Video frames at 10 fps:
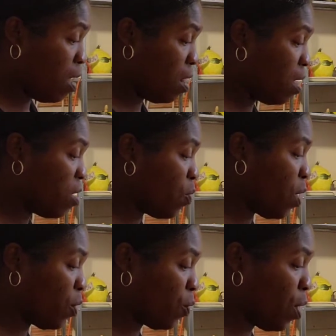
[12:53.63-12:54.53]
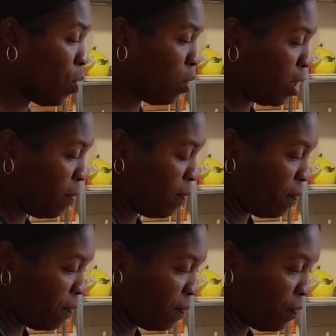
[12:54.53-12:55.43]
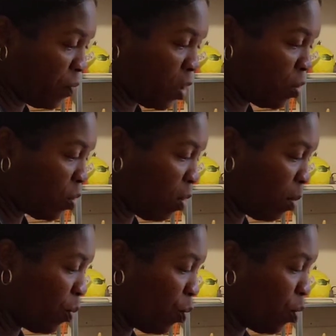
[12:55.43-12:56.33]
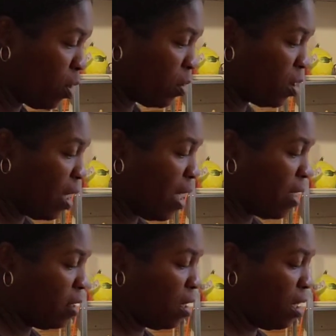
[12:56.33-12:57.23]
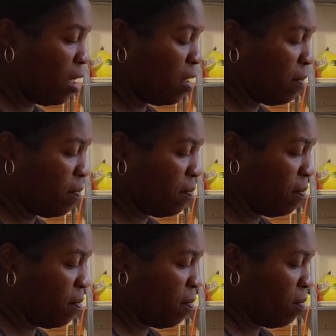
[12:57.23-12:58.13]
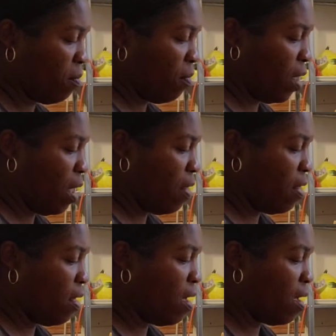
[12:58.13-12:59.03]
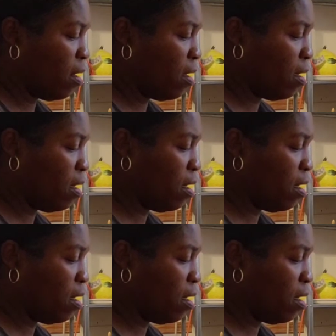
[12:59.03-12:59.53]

And then you want to roll it. So I want to pull those sides in, and then